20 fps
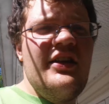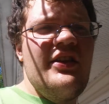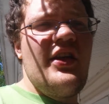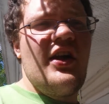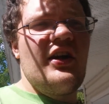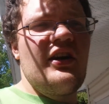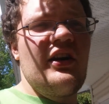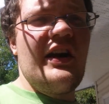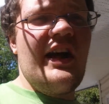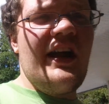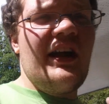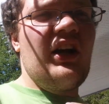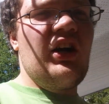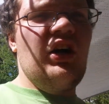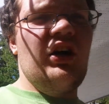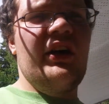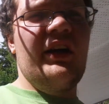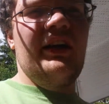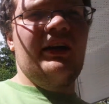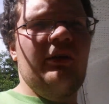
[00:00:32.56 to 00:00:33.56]
that are in
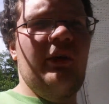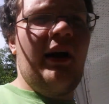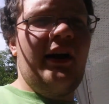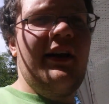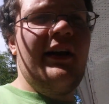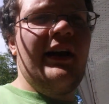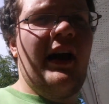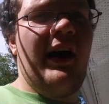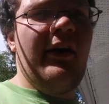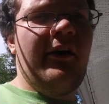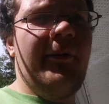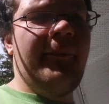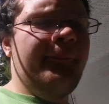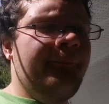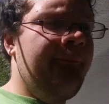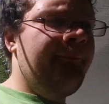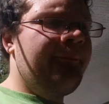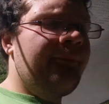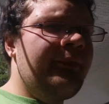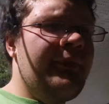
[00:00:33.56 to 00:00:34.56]
cooking right now.
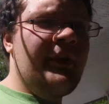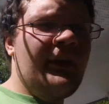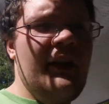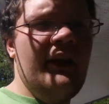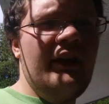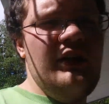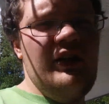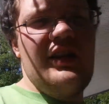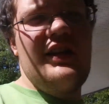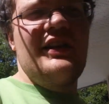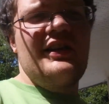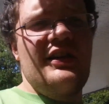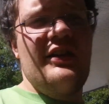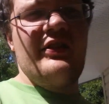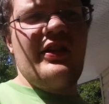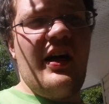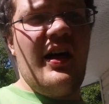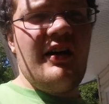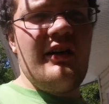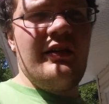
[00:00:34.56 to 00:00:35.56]
You can
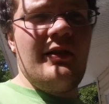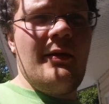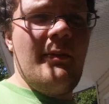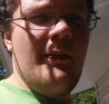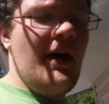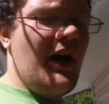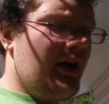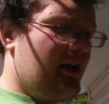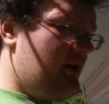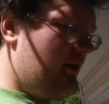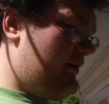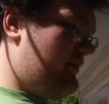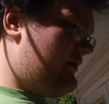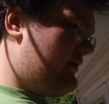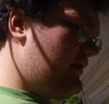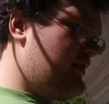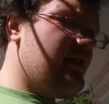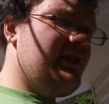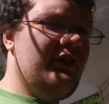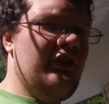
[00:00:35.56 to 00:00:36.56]
hear that in the
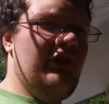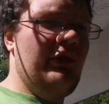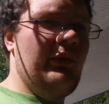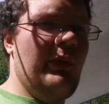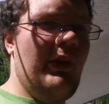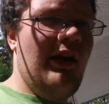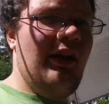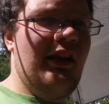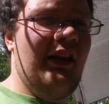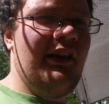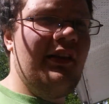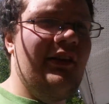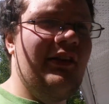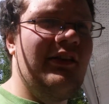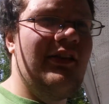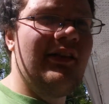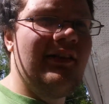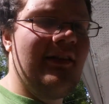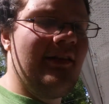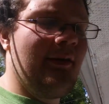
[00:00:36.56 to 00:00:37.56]
background as well
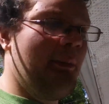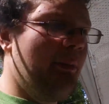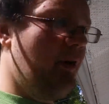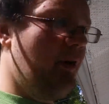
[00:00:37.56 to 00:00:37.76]
as the